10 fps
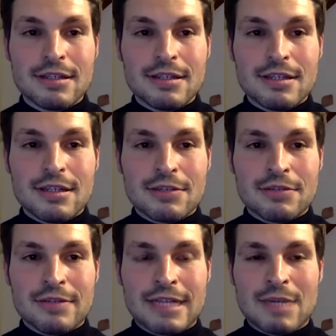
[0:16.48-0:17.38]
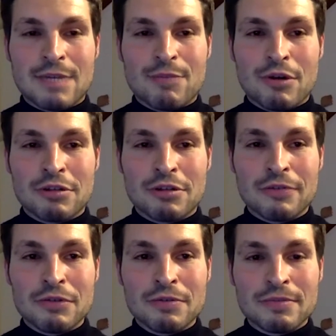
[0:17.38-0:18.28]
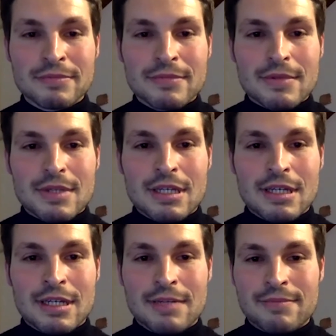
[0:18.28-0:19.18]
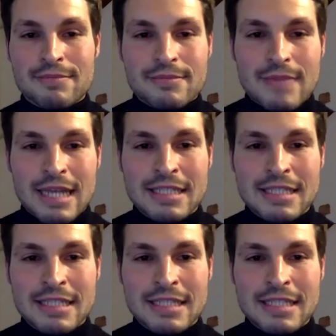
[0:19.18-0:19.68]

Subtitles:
So that's my point of view. As